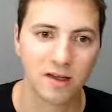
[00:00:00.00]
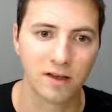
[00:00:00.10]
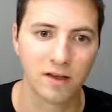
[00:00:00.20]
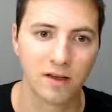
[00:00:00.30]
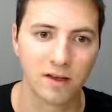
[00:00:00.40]

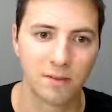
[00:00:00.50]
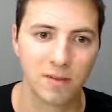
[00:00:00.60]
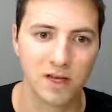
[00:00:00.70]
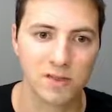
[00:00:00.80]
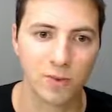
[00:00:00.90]
The
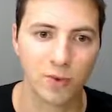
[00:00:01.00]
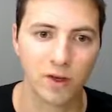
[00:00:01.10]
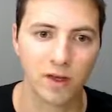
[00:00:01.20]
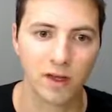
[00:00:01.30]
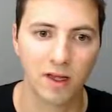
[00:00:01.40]

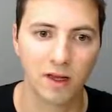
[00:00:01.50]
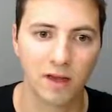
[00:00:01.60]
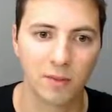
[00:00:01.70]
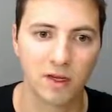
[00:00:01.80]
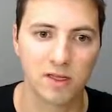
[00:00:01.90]
password and
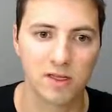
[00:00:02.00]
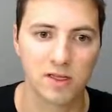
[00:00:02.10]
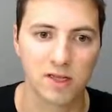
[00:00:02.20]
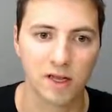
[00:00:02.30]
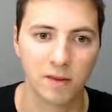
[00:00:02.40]
admin is the
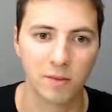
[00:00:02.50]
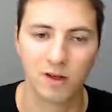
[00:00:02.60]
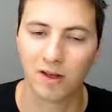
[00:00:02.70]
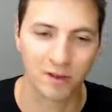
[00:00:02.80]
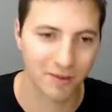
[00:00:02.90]
same,
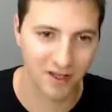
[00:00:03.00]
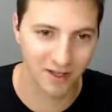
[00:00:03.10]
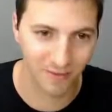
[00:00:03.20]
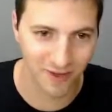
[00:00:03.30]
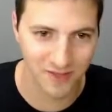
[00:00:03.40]
but
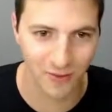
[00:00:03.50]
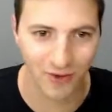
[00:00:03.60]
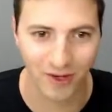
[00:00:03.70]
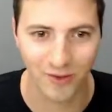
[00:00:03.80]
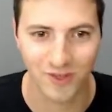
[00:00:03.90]

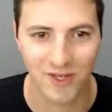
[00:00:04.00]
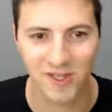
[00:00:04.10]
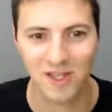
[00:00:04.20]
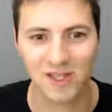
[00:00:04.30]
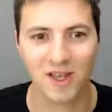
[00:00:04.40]
password and user
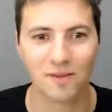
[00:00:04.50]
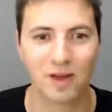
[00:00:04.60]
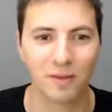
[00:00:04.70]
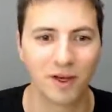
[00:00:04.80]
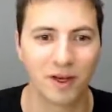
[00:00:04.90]
is the same,
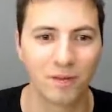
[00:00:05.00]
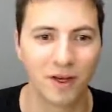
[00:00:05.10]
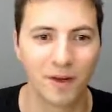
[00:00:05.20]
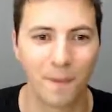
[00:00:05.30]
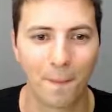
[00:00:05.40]
admin.